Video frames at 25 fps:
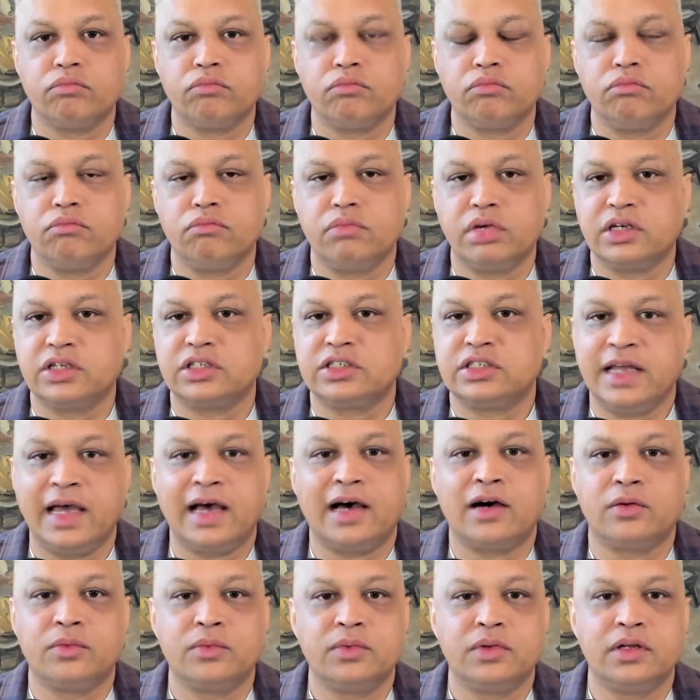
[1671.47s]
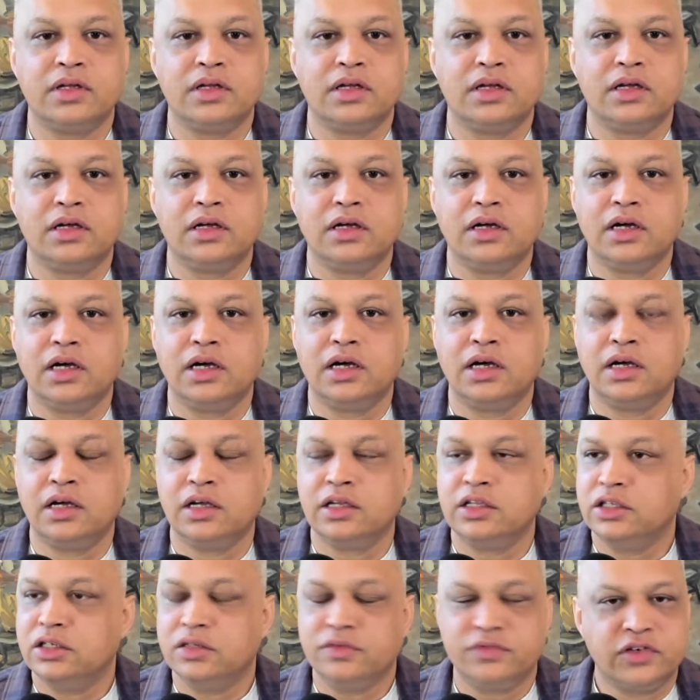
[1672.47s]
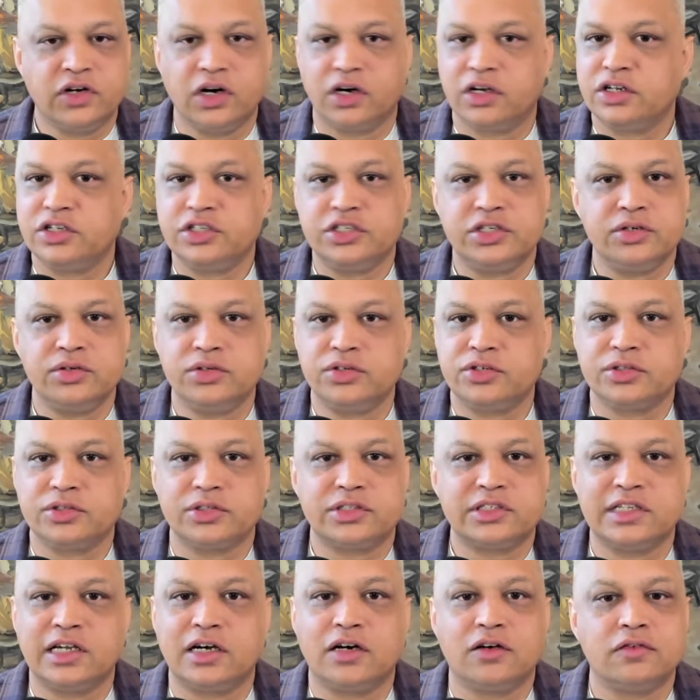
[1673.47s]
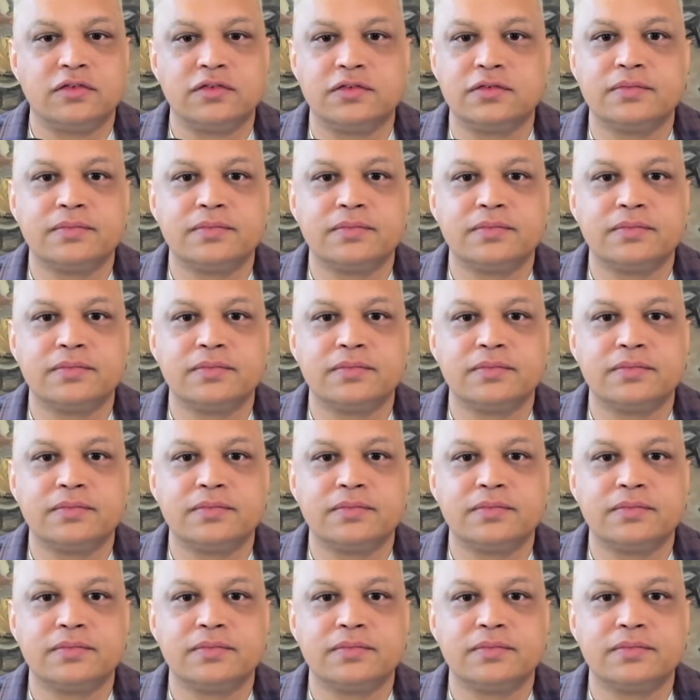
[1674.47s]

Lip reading: Because now, you've got to choose yourself.